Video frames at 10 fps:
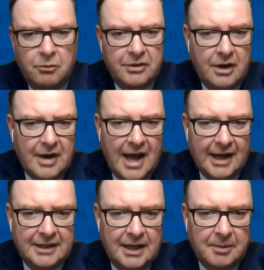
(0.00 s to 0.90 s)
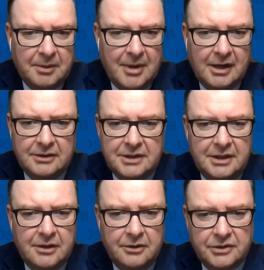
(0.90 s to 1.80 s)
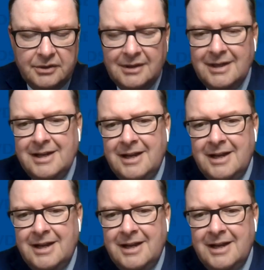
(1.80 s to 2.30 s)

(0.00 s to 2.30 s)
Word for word: without academic policy. There's